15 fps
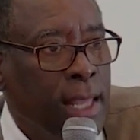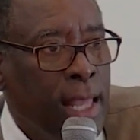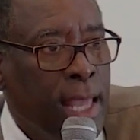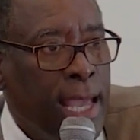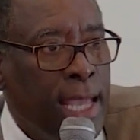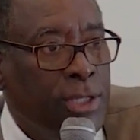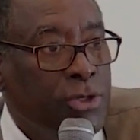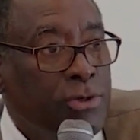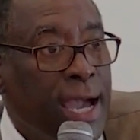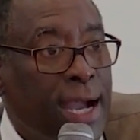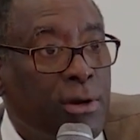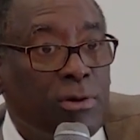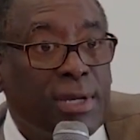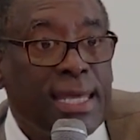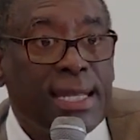And you're not
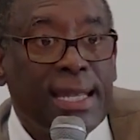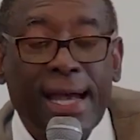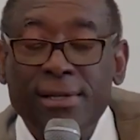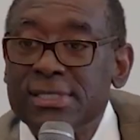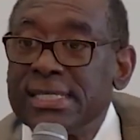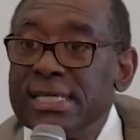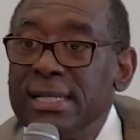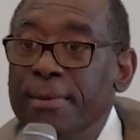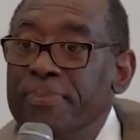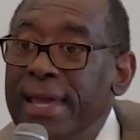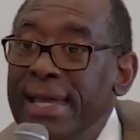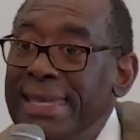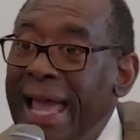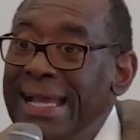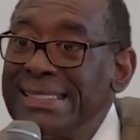going to get it out sitting up there
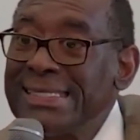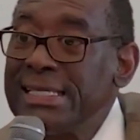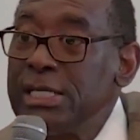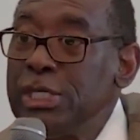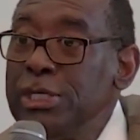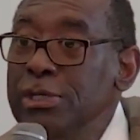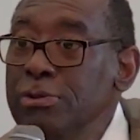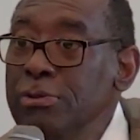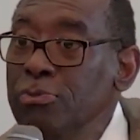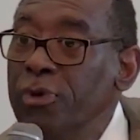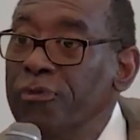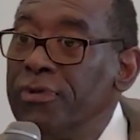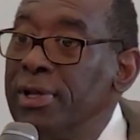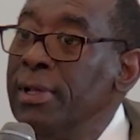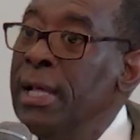nice and cute and
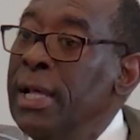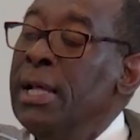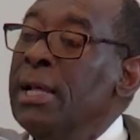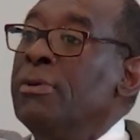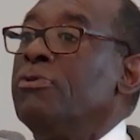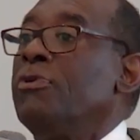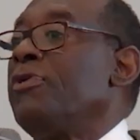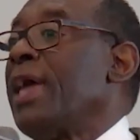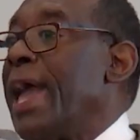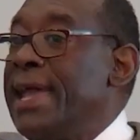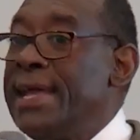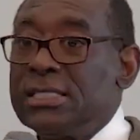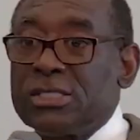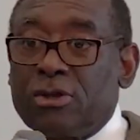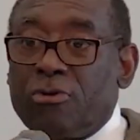with your
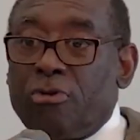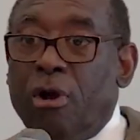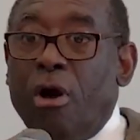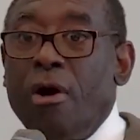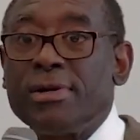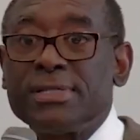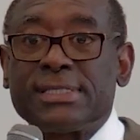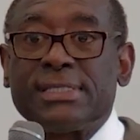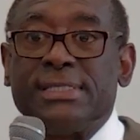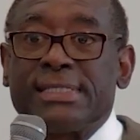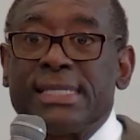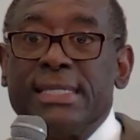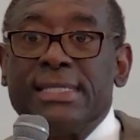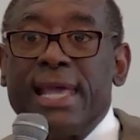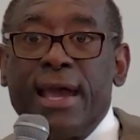hands crossed and
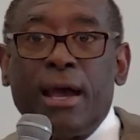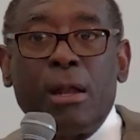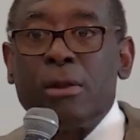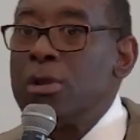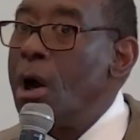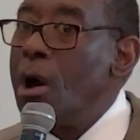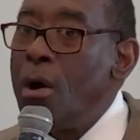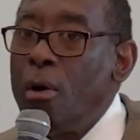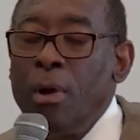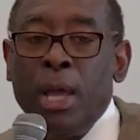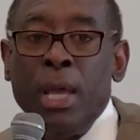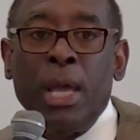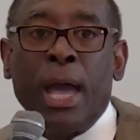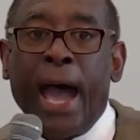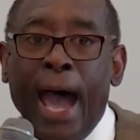sitting there. No,
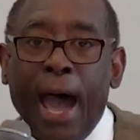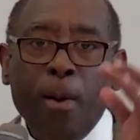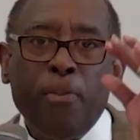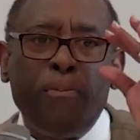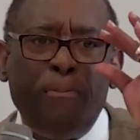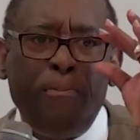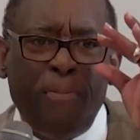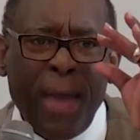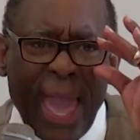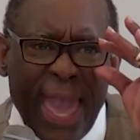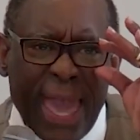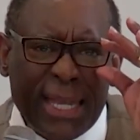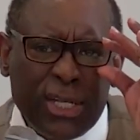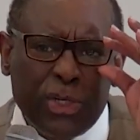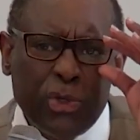how
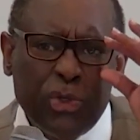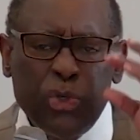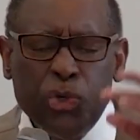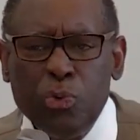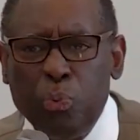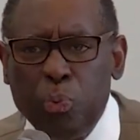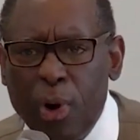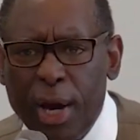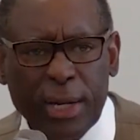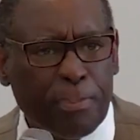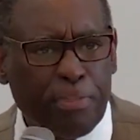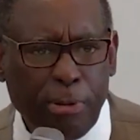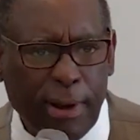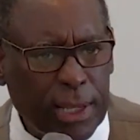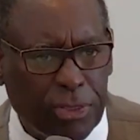bad do you want a
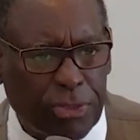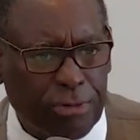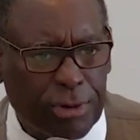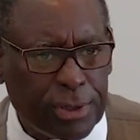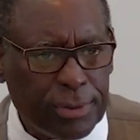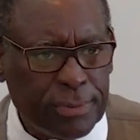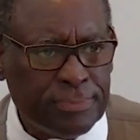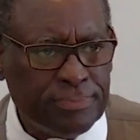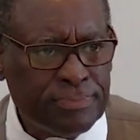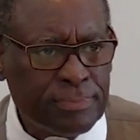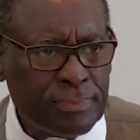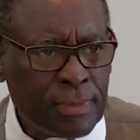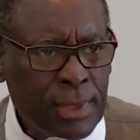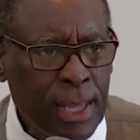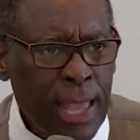breakthrough?
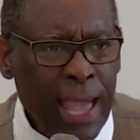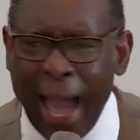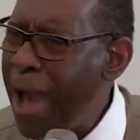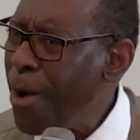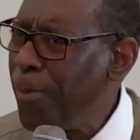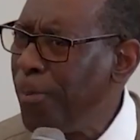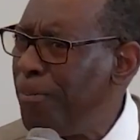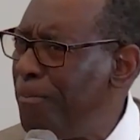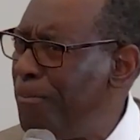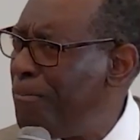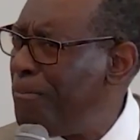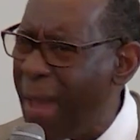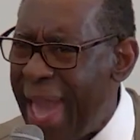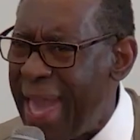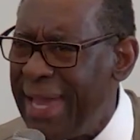How
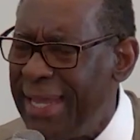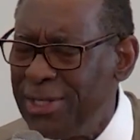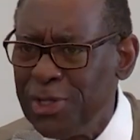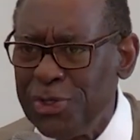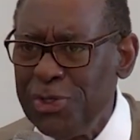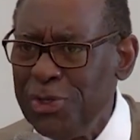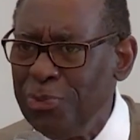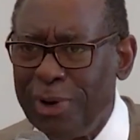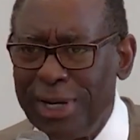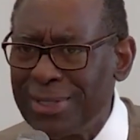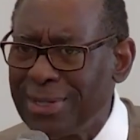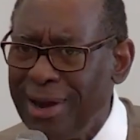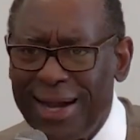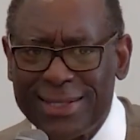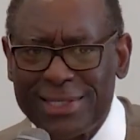bad do you want
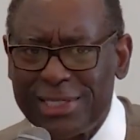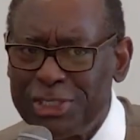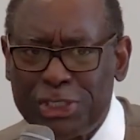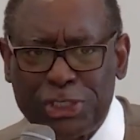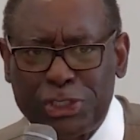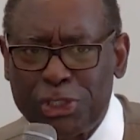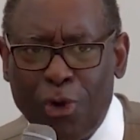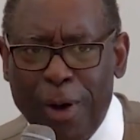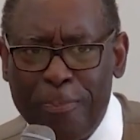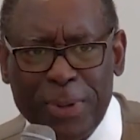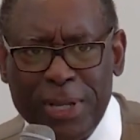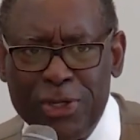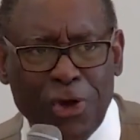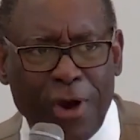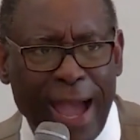God to show up
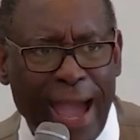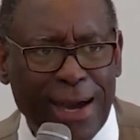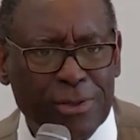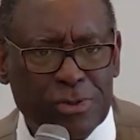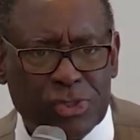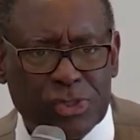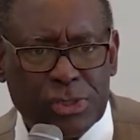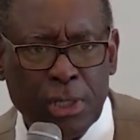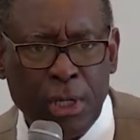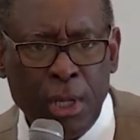in your house?